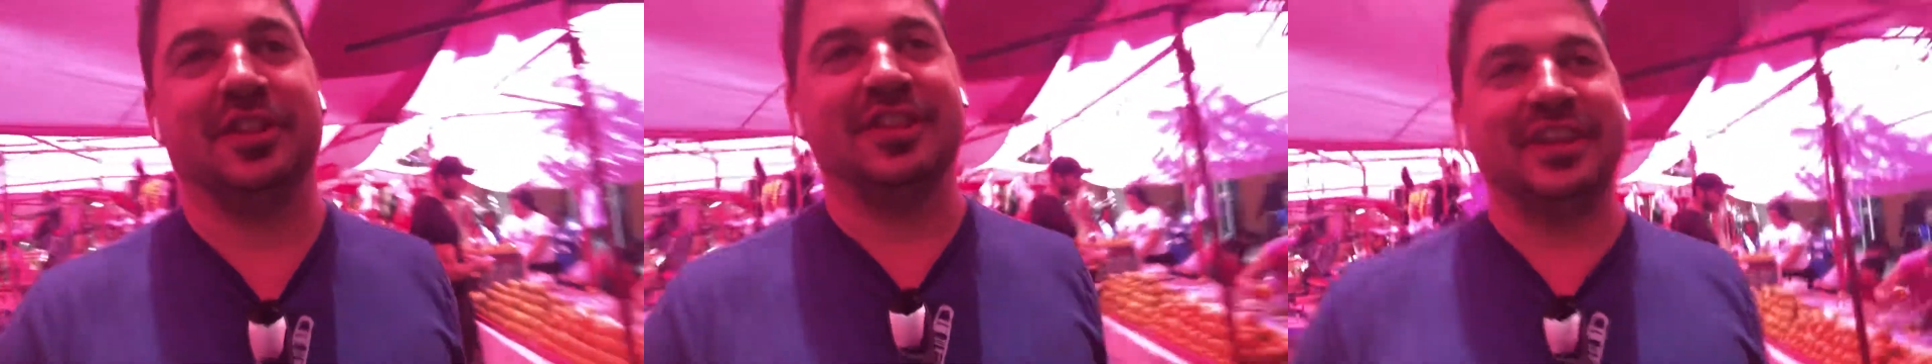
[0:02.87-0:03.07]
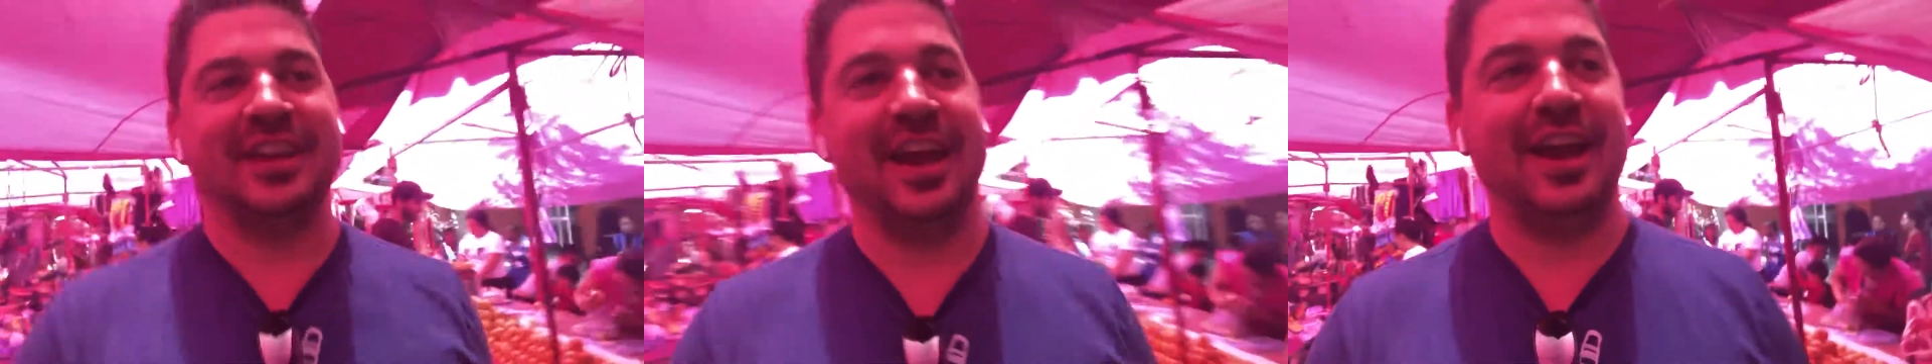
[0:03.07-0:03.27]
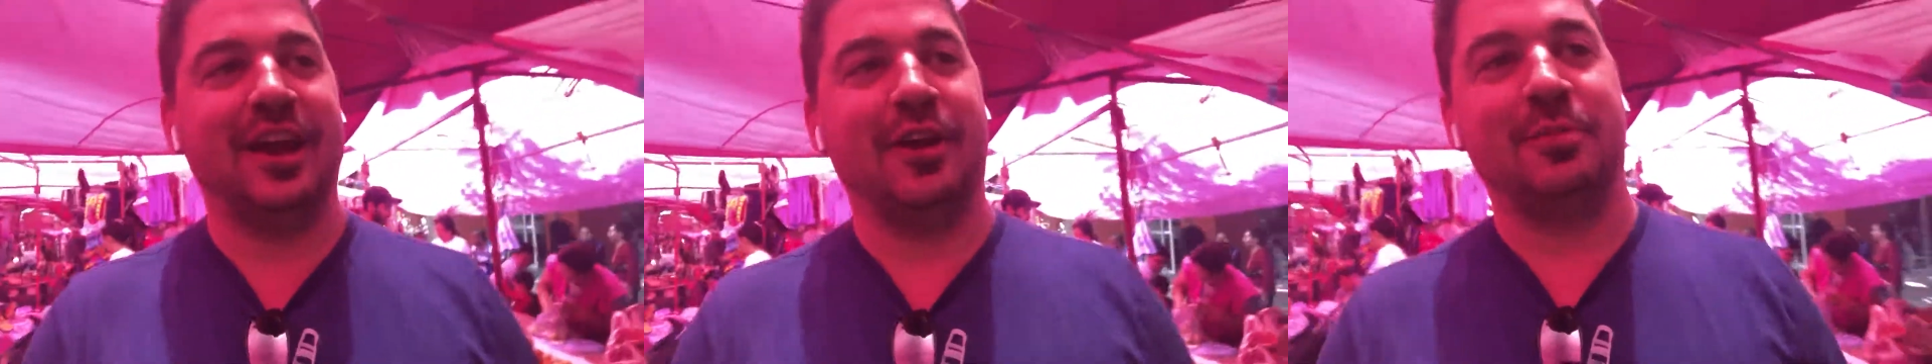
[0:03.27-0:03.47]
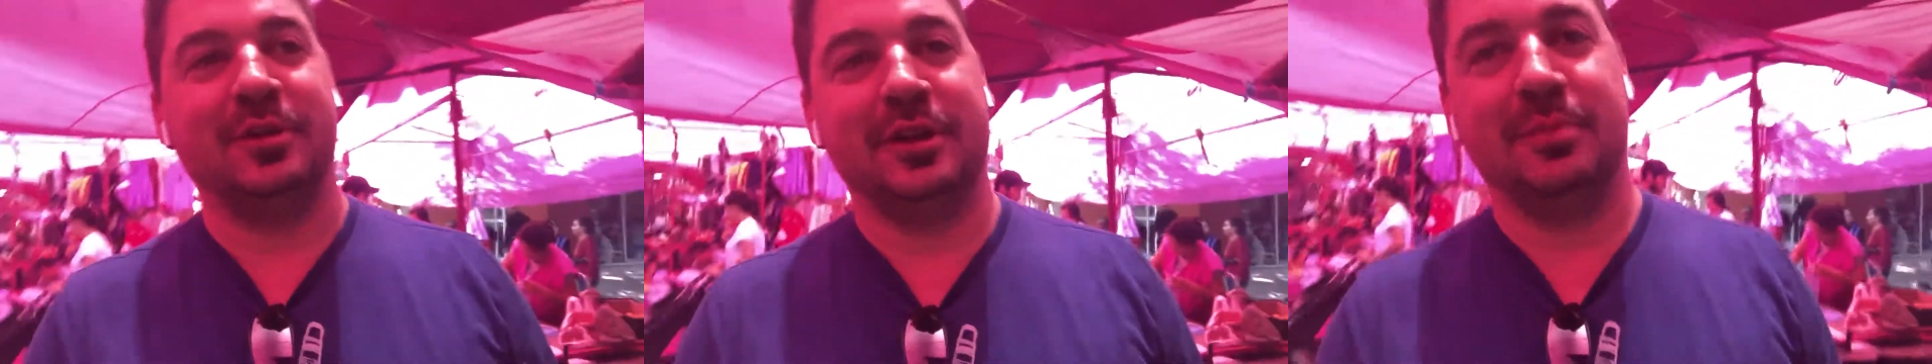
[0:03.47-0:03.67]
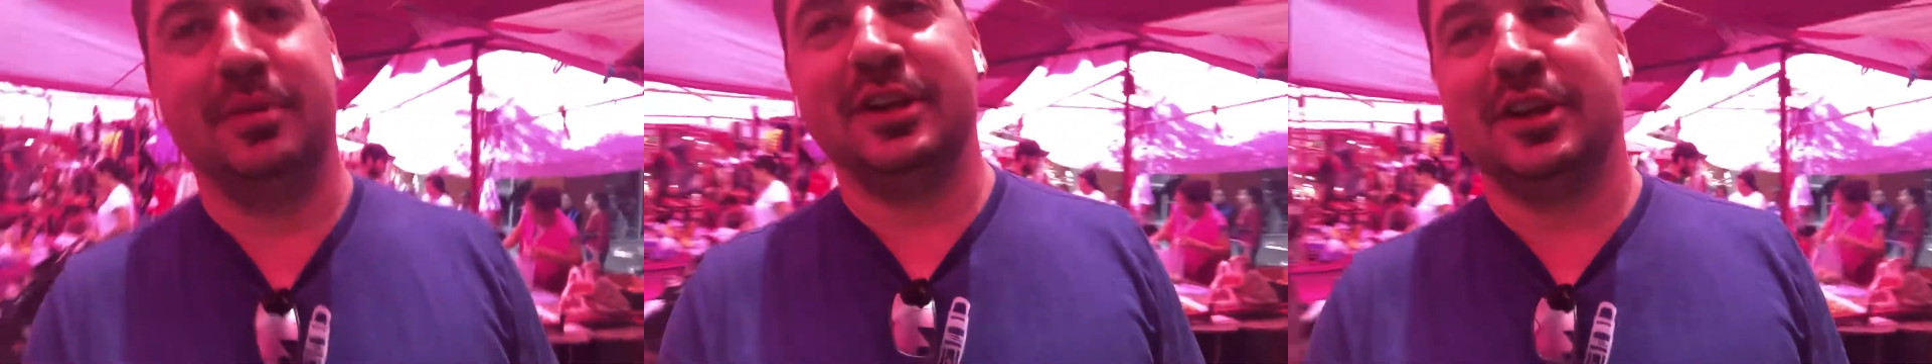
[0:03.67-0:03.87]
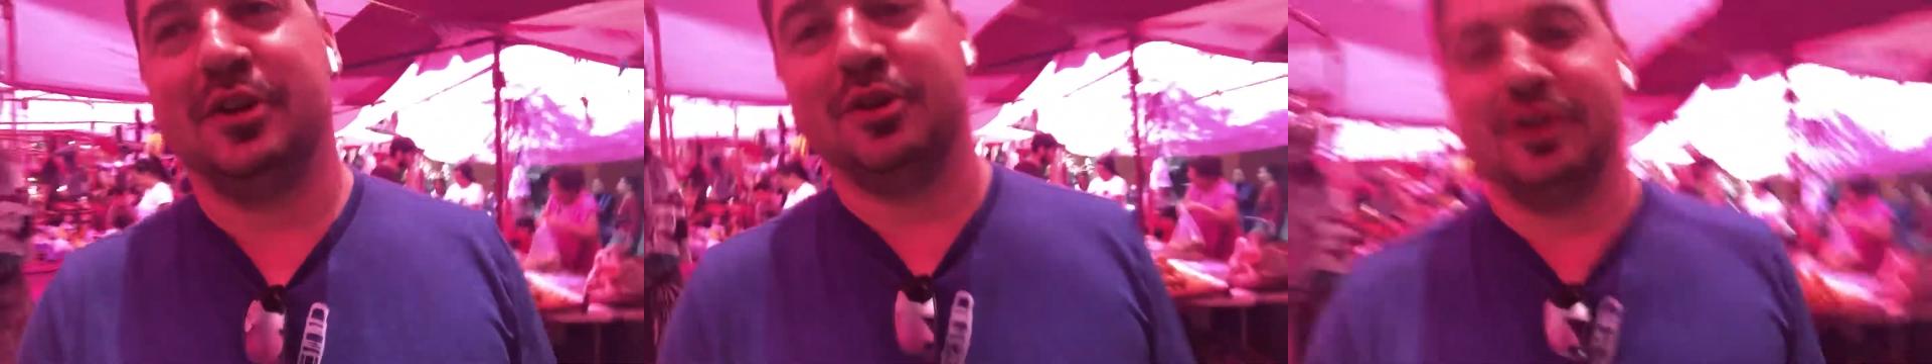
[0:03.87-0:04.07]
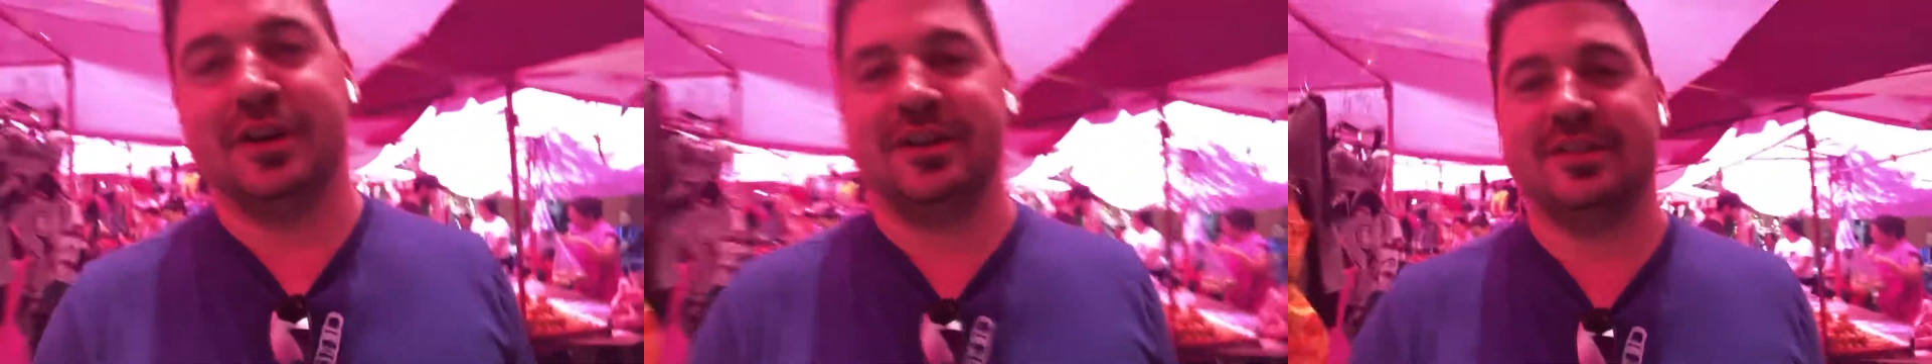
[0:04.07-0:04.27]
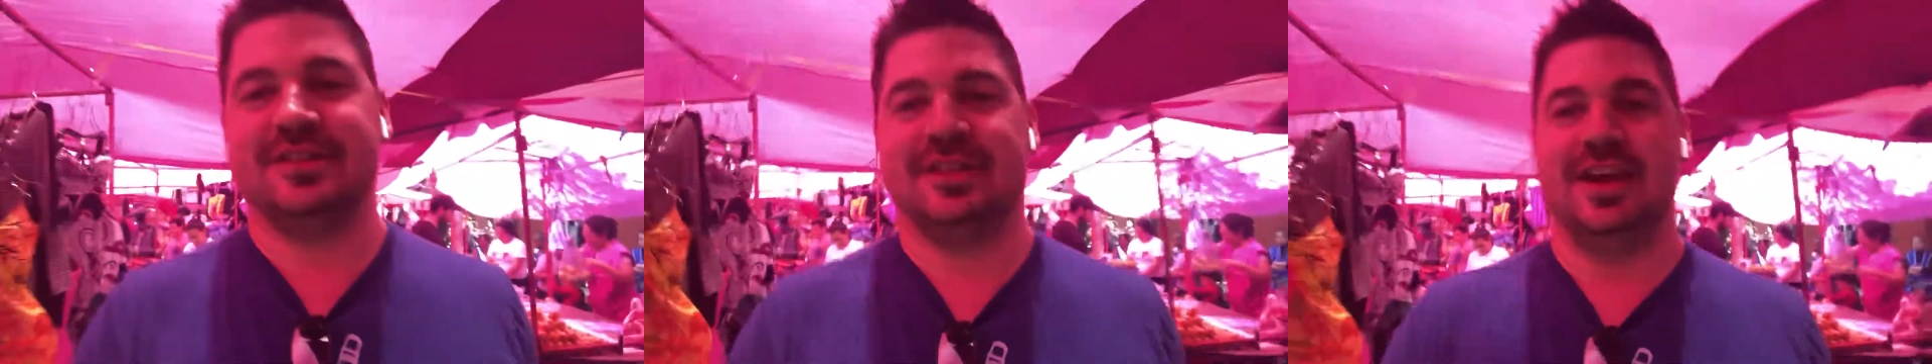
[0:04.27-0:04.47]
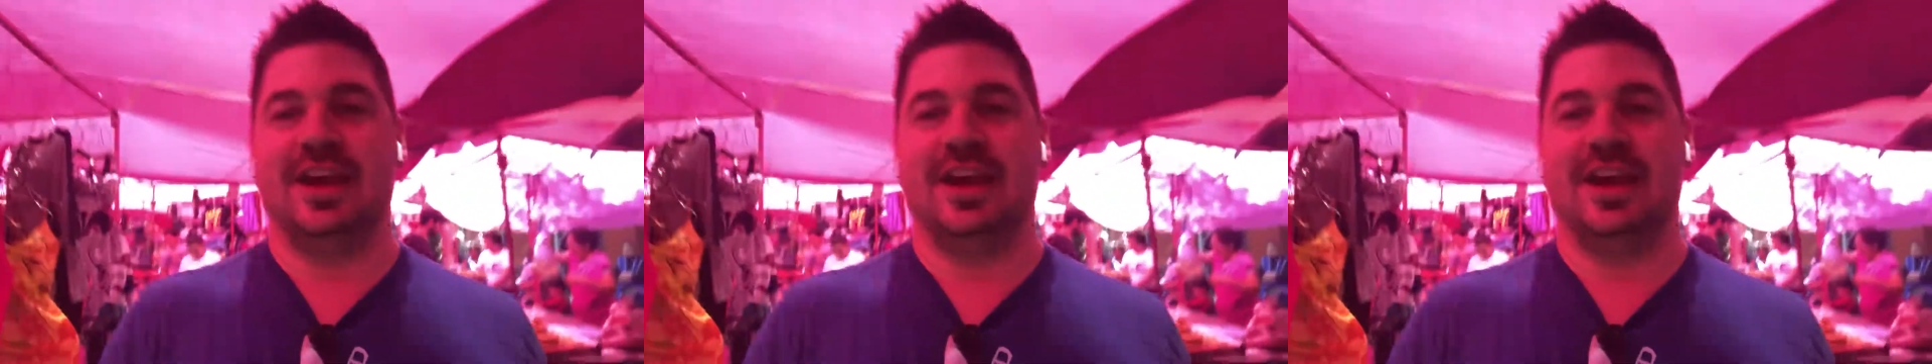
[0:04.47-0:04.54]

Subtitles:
the Airbnb course,